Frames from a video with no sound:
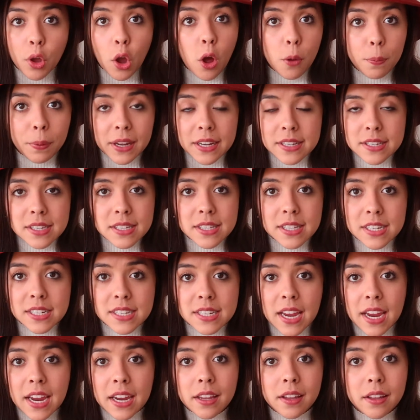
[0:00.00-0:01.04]
All places that
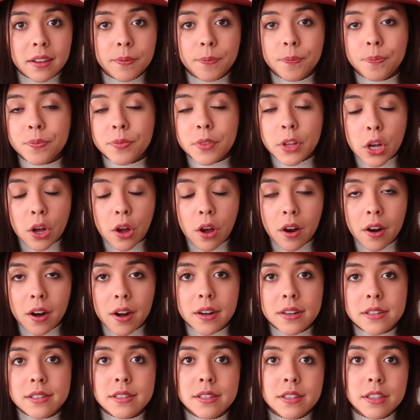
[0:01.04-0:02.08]
take
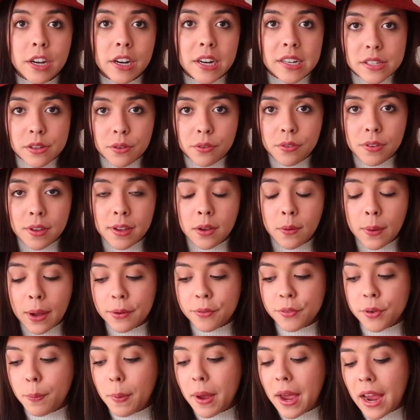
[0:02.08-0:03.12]
cards, there is a fee you
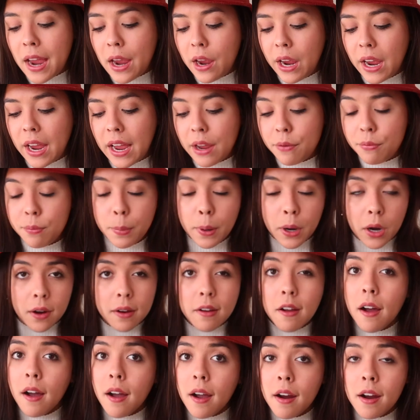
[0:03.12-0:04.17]
have to pay per
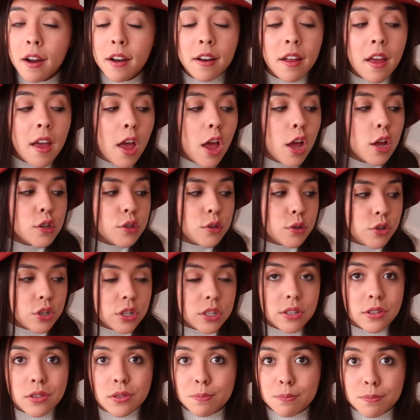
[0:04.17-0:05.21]
card. So
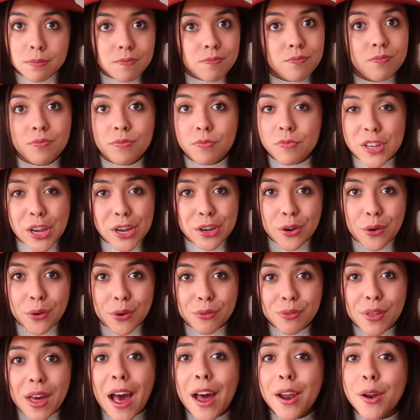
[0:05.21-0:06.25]
just take note
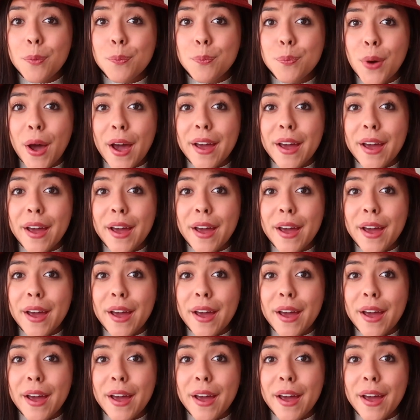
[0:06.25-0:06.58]
of that.